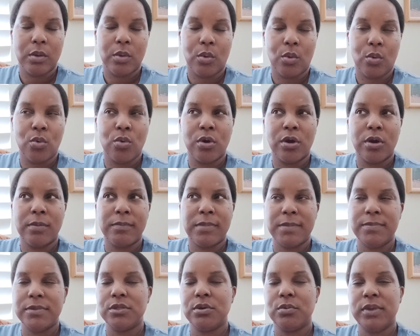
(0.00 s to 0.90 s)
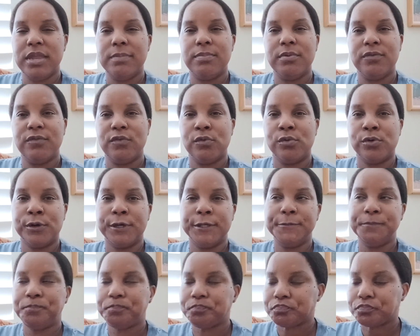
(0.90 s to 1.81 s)
or maybe the week
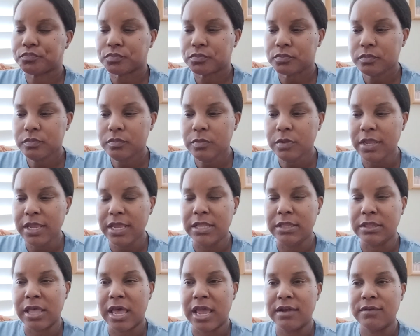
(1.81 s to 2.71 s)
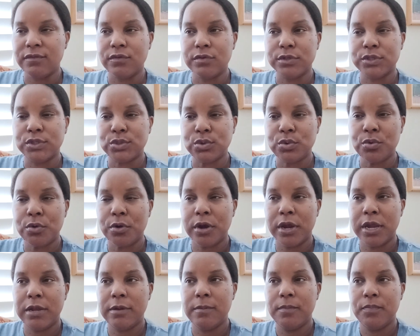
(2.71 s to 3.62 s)
before, in line for
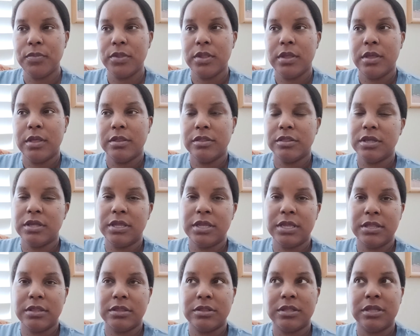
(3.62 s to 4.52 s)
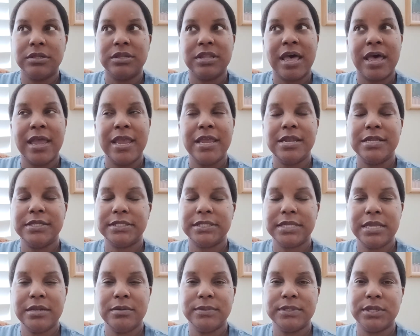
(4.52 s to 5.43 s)
Soarin', the line, it
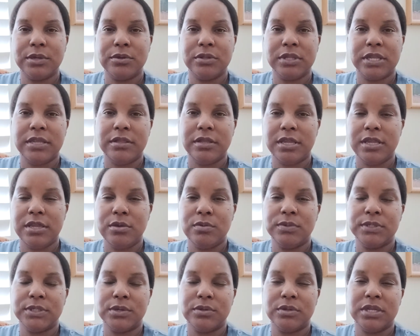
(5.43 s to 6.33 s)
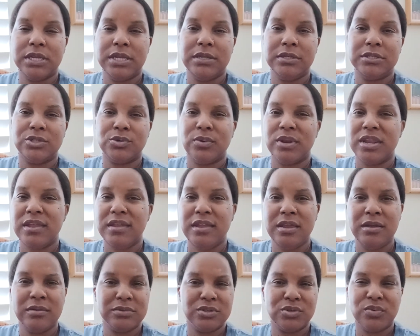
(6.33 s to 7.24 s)
said the queue was only
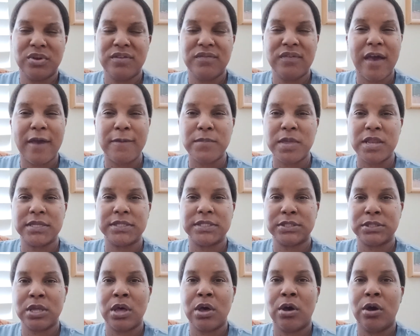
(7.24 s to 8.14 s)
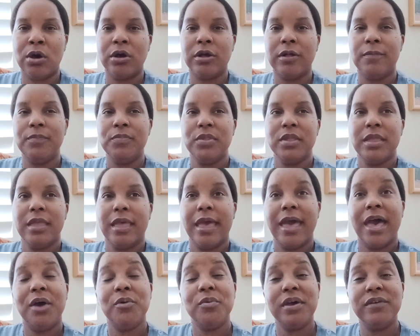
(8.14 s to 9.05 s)
25 minutes long.
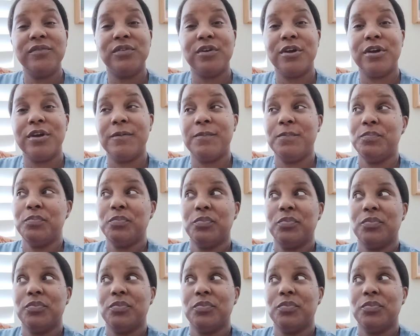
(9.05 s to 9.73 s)
However,